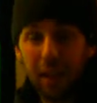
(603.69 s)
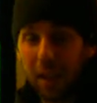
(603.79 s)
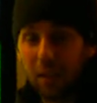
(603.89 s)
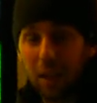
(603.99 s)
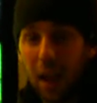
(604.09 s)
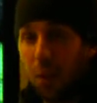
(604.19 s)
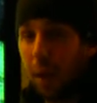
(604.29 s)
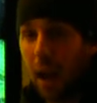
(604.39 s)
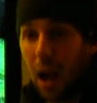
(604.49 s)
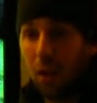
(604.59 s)
And the next day I
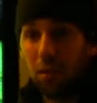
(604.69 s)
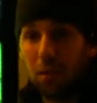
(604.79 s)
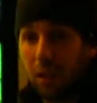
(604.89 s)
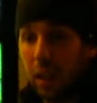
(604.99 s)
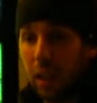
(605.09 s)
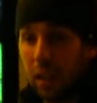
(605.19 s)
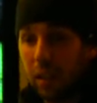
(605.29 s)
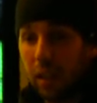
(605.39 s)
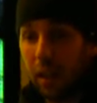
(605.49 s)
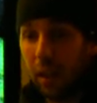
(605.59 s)
went out
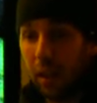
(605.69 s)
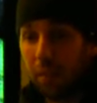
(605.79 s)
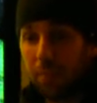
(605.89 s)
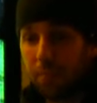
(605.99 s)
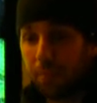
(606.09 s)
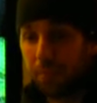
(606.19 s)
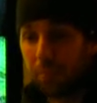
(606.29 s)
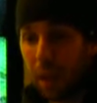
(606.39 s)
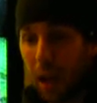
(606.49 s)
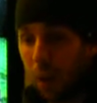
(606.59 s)
and
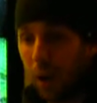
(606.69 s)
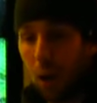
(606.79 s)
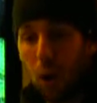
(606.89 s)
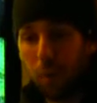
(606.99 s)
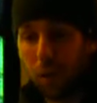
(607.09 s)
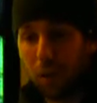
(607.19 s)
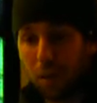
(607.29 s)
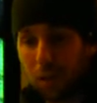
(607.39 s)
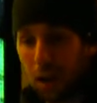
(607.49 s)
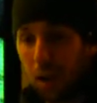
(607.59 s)
I went
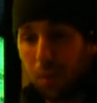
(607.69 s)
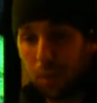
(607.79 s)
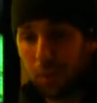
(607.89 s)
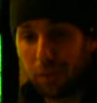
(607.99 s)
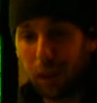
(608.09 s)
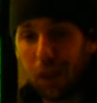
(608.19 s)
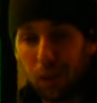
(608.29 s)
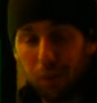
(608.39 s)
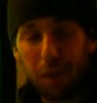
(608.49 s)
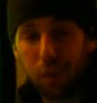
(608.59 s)
homer, double,
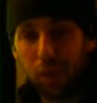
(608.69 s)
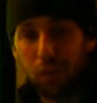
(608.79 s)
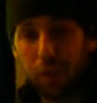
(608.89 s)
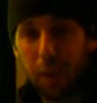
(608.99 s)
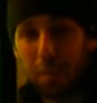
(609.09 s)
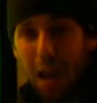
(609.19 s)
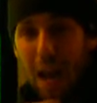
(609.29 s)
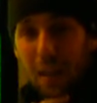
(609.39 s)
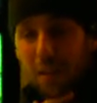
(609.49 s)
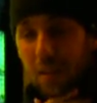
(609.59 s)
single my first 3 at
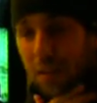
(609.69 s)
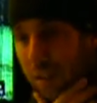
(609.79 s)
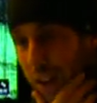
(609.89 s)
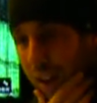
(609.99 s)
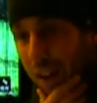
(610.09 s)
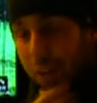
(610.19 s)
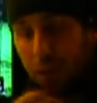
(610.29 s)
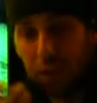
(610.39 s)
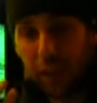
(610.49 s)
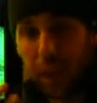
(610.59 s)
bats.
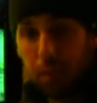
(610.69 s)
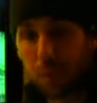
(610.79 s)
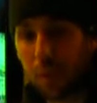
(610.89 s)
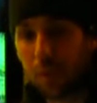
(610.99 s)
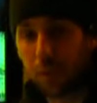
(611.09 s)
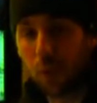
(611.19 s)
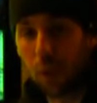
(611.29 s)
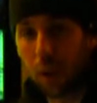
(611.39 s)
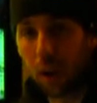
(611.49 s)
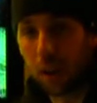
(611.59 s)
Finished the game 3
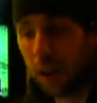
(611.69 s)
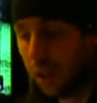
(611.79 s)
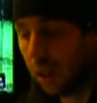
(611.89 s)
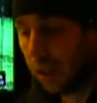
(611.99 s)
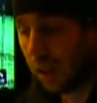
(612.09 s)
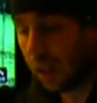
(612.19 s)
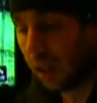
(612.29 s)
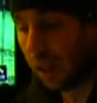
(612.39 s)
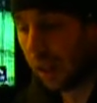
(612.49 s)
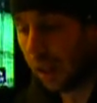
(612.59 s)
for 4, and
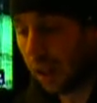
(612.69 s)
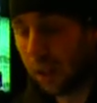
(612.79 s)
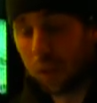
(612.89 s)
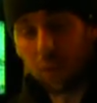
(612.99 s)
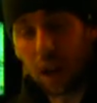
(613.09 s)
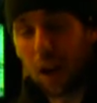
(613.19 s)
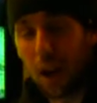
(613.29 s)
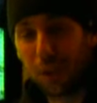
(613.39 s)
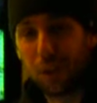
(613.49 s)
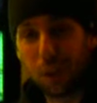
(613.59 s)
it was kind
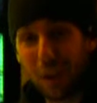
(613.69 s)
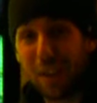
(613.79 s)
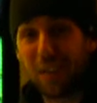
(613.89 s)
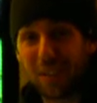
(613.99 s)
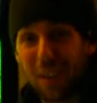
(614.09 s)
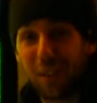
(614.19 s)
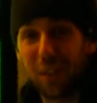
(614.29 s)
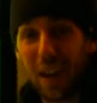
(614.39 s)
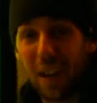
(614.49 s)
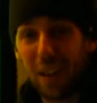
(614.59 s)
of off to the races
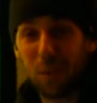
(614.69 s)
after that.